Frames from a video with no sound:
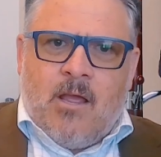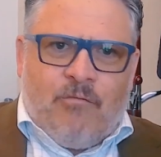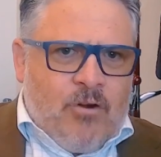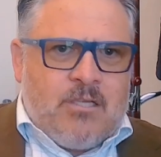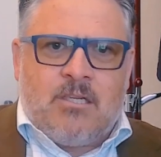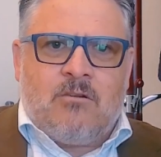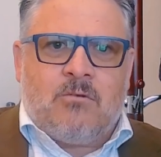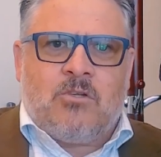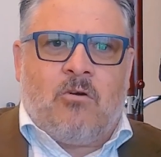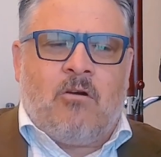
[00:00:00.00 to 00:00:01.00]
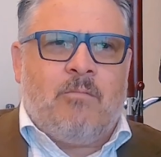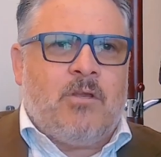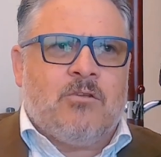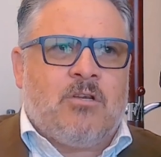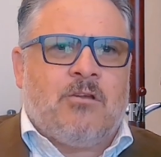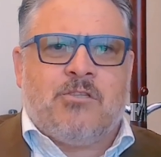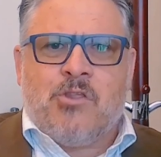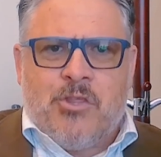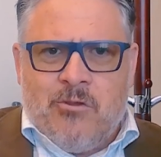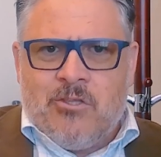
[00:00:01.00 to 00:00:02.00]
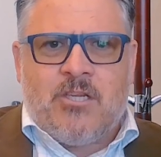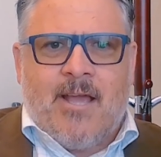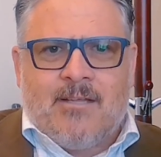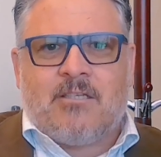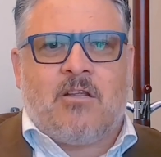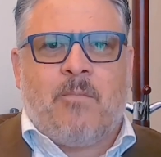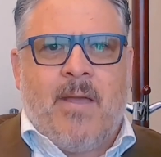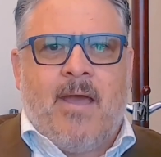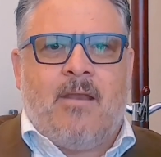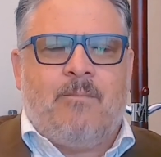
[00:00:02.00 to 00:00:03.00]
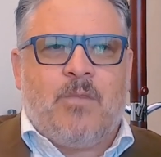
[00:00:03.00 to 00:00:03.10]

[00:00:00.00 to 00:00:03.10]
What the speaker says: every single time because I was enthusiastic about